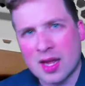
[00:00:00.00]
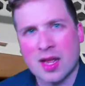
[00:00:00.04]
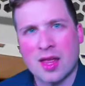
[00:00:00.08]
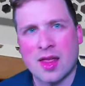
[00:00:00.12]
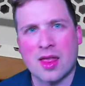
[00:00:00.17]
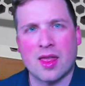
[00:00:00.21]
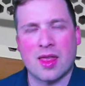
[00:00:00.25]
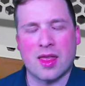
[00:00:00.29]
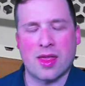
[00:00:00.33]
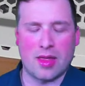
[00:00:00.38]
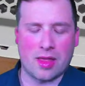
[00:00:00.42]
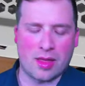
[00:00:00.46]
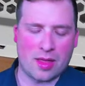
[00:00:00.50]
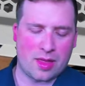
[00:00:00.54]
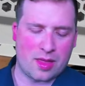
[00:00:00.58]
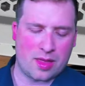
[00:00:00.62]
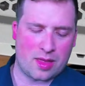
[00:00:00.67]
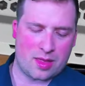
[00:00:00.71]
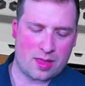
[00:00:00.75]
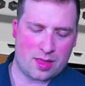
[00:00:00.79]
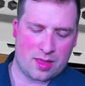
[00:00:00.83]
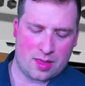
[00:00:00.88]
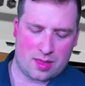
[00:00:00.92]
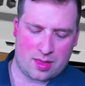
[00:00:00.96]

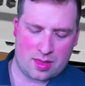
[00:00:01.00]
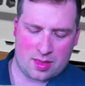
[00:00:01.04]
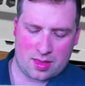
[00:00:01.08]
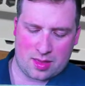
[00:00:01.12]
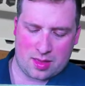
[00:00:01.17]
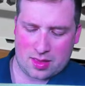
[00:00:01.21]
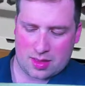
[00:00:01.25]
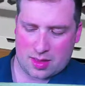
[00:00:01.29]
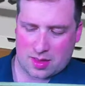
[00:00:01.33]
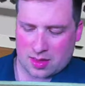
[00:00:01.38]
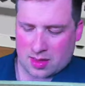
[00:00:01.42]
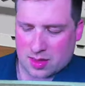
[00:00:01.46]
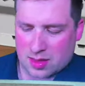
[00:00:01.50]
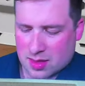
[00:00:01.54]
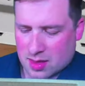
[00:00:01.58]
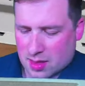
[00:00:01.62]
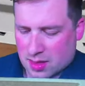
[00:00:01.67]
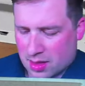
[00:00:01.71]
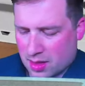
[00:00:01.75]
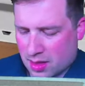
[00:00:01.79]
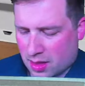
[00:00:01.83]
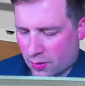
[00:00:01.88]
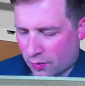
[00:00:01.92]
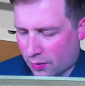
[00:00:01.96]

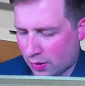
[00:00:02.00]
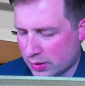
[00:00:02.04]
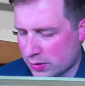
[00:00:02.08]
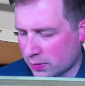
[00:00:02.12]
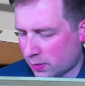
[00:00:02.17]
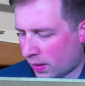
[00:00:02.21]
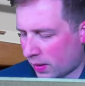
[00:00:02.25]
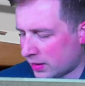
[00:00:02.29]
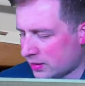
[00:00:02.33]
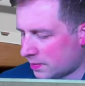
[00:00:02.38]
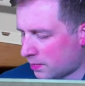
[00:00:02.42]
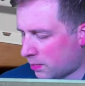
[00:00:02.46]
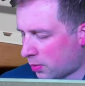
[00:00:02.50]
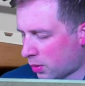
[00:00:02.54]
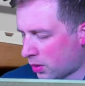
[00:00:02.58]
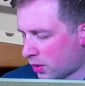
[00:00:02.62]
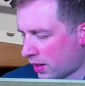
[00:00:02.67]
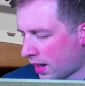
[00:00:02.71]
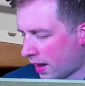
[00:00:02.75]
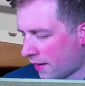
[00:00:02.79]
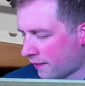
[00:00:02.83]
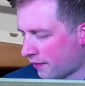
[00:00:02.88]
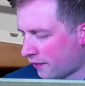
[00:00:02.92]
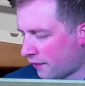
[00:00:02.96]
the reason why it's important
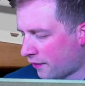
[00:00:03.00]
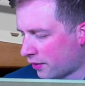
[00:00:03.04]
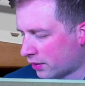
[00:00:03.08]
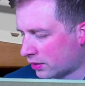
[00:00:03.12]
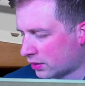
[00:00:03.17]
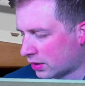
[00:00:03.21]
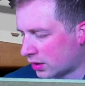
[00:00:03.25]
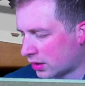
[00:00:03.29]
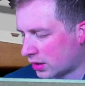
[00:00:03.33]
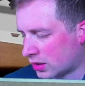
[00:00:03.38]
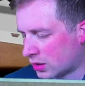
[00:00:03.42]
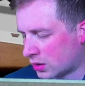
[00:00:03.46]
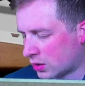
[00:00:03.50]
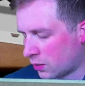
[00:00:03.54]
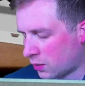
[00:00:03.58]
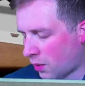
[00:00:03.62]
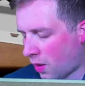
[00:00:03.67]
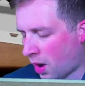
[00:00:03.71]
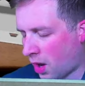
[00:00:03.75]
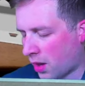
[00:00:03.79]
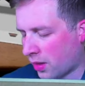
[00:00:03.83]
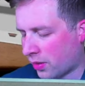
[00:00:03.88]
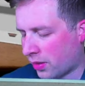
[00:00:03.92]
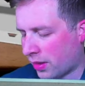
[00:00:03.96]
to have the filters
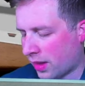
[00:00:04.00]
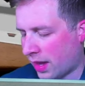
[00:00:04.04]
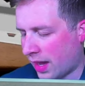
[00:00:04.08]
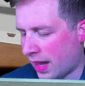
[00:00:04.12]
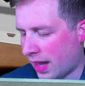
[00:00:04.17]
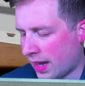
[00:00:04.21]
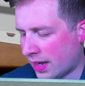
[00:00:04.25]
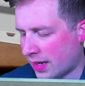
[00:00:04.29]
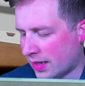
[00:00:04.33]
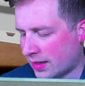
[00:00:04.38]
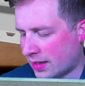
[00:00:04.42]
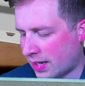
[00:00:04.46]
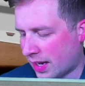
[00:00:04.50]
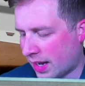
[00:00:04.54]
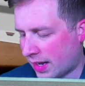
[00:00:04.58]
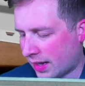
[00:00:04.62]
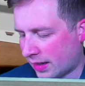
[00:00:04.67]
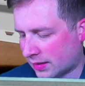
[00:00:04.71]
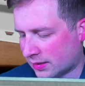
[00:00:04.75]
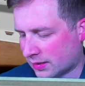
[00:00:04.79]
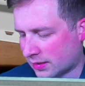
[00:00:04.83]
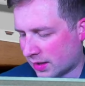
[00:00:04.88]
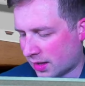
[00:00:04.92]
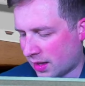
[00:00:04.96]
on the
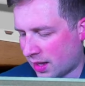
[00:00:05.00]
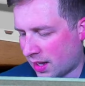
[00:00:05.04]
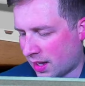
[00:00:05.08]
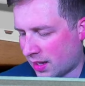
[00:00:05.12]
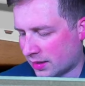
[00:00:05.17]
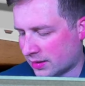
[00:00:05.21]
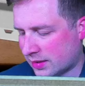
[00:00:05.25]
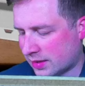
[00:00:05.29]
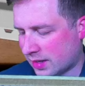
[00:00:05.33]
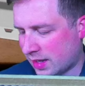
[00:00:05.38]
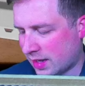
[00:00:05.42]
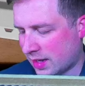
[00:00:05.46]
intake slots